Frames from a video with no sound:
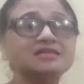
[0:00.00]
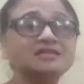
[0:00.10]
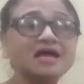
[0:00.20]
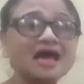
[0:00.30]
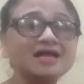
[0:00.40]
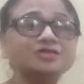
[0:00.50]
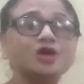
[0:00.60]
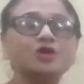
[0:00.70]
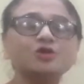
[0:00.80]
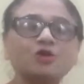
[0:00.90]
that
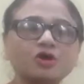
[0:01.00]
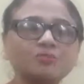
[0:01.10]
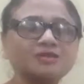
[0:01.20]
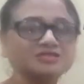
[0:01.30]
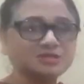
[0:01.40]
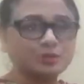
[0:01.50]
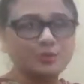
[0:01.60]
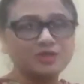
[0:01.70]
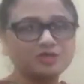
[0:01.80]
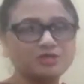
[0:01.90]
normal
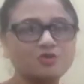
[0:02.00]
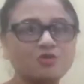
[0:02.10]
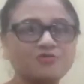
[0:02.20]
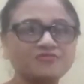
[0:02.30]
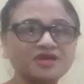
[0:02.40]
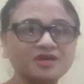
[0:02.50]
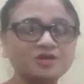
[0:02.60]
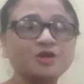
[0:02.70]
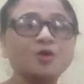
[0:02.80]
situation of it,